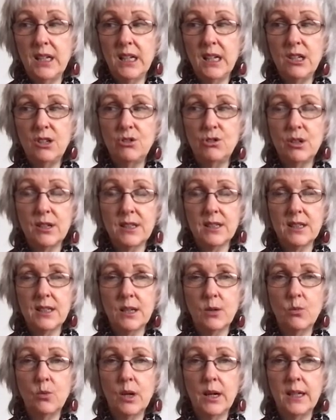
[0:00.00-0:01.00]

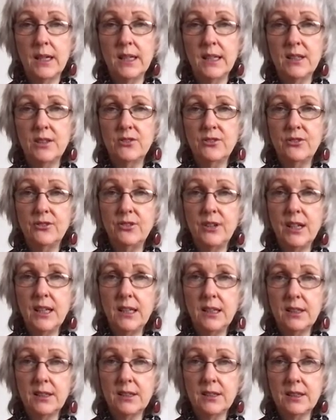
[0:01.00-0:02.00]
interesting one is
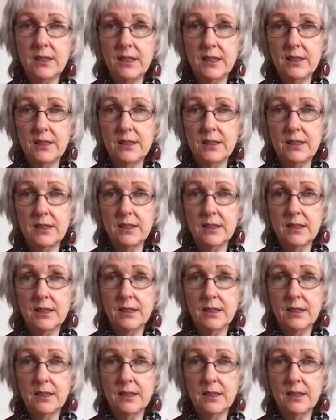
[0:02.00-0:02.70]
fearlessness.